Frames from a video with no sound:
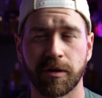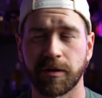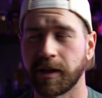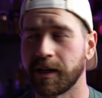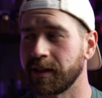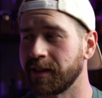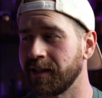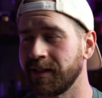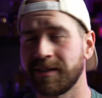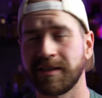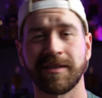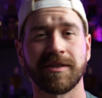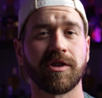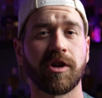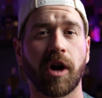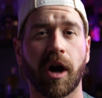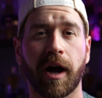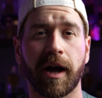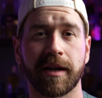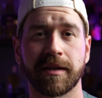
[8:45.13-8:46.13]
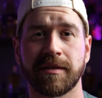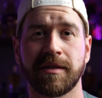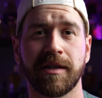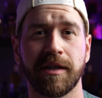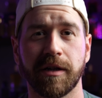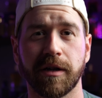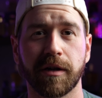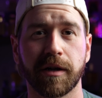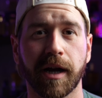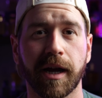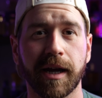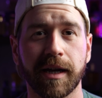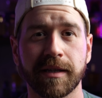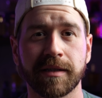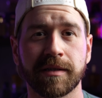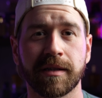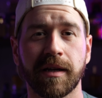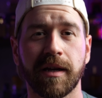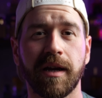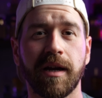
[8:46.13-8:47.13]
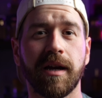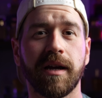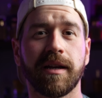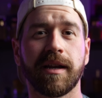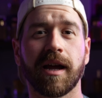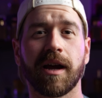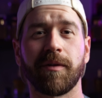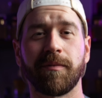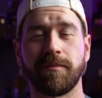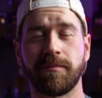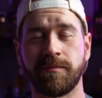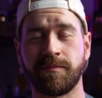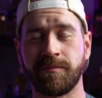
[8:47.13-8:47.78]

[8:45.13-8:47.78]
Like, this is God tier, guys. Now,